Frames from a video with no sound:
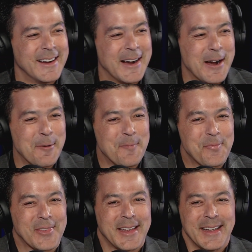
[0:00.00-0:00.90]
um,
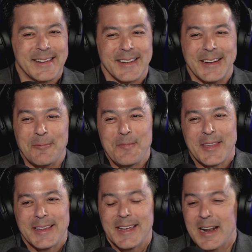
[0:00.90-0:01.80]
and um,
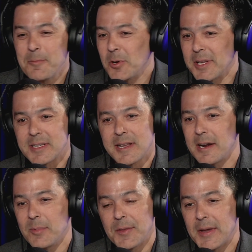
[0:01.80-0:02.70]
and I'm really
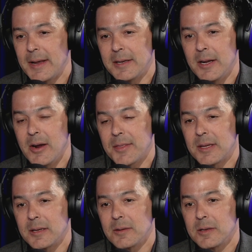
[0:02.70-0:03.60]
excited about that. You know, I
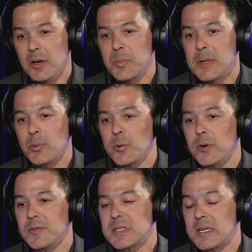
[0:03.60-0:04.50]
think you know people who
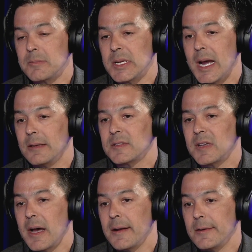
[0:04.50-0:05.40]
have seen me
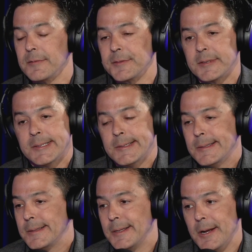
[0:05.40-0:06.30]
outside of
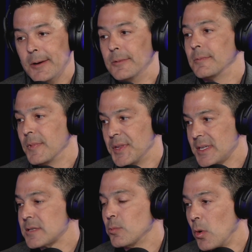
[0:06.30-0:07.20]
you know,
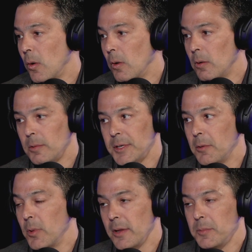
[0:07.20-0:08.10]
this role, you
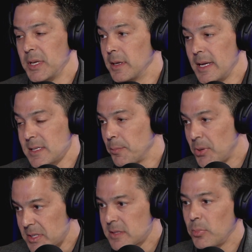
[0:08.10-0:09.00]
know, whether it be as a
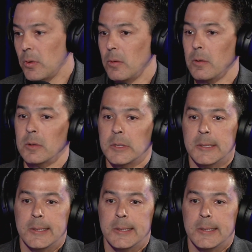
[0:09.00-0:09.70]
principal